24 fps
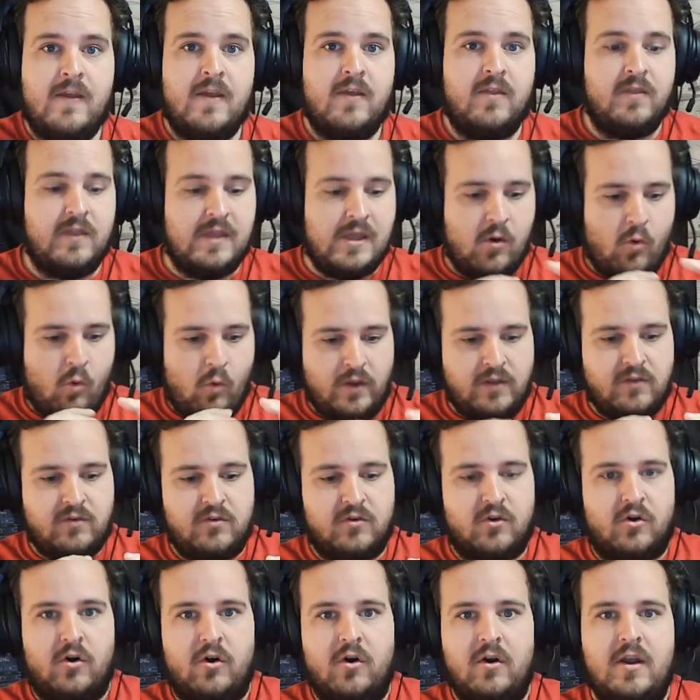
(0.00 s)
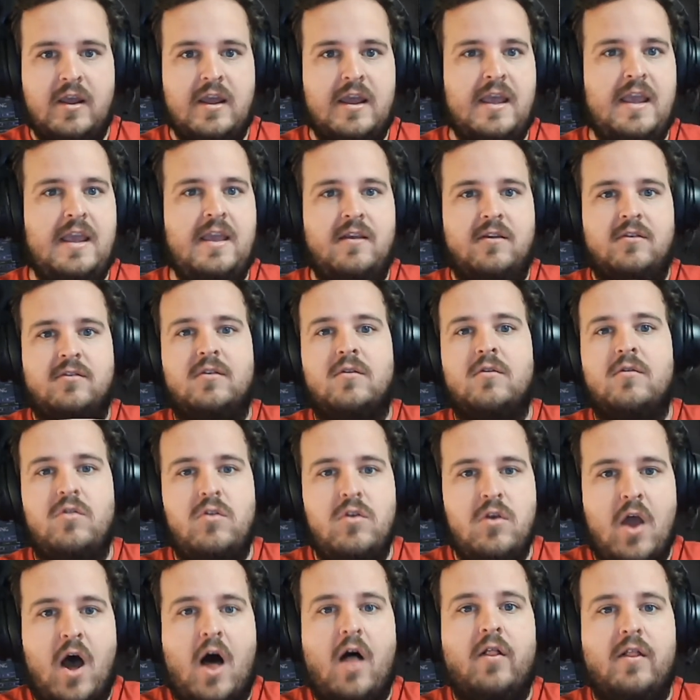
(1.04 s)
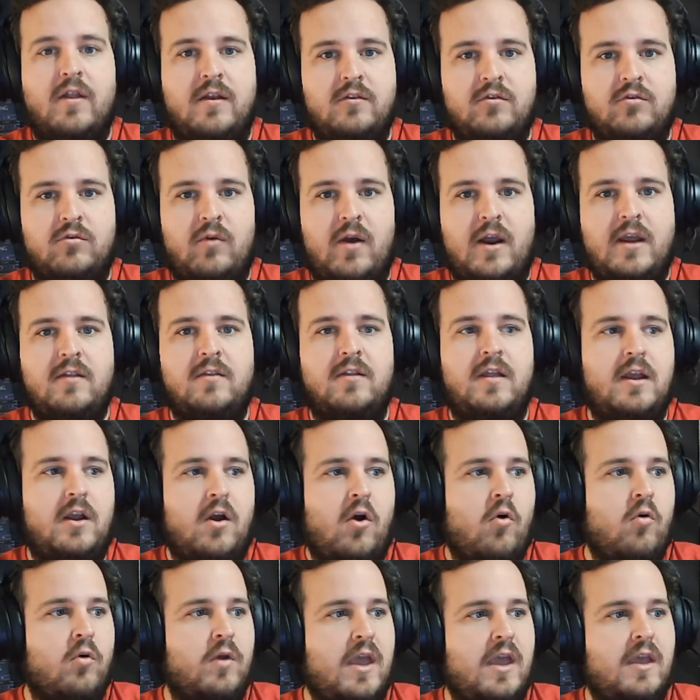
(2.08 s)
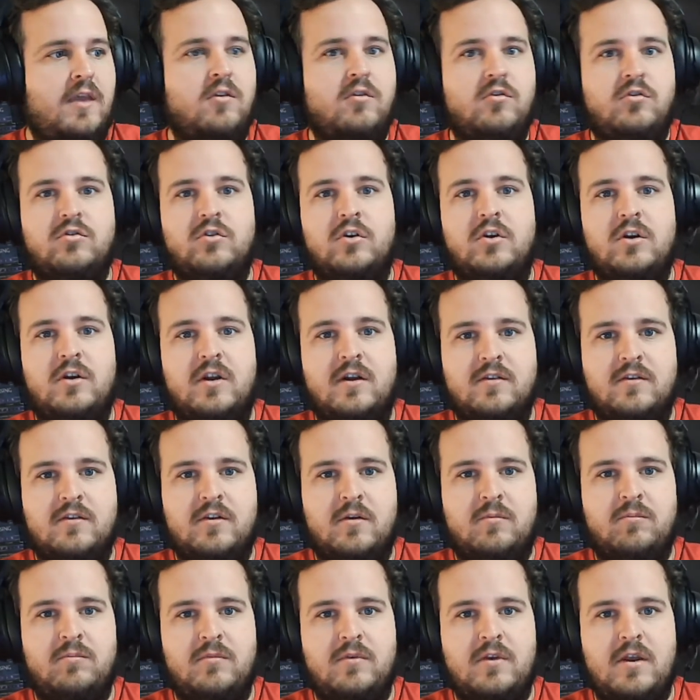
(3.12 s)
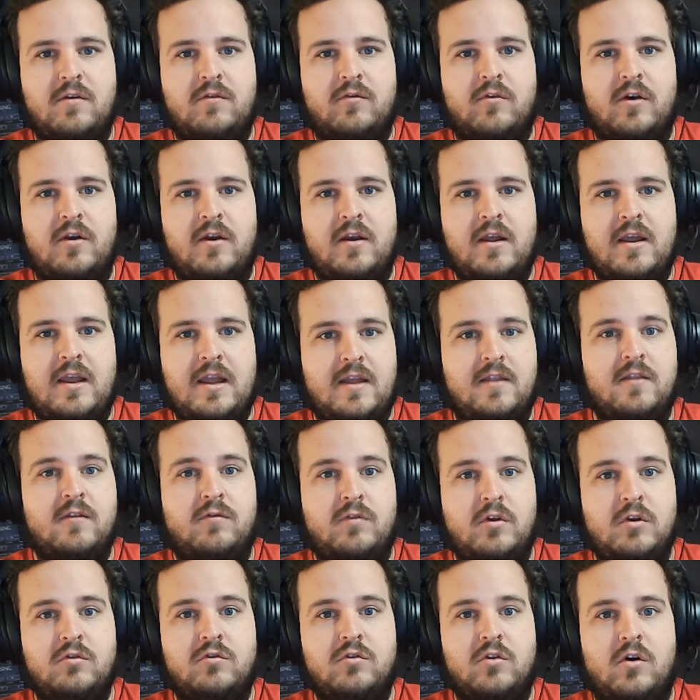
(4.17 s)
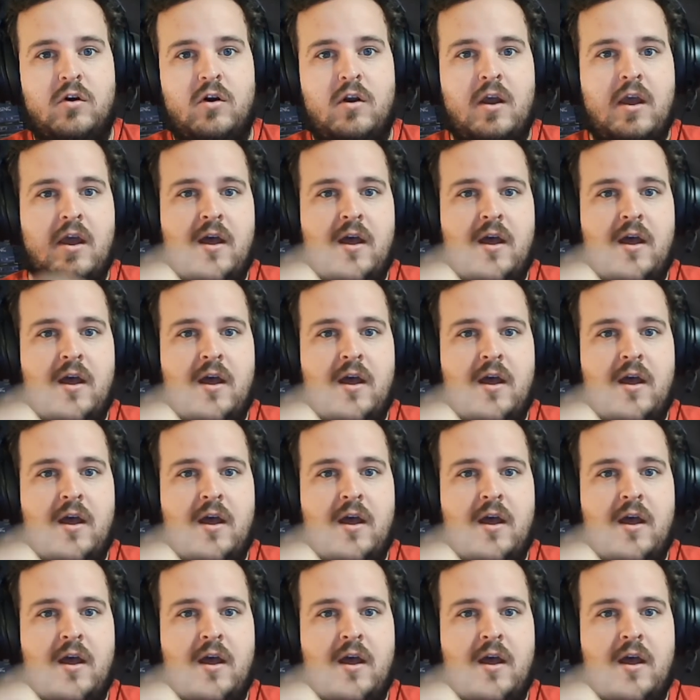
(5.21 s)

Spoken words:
The oyster is knowledge, right? Like, okay, you should have done something different in the future.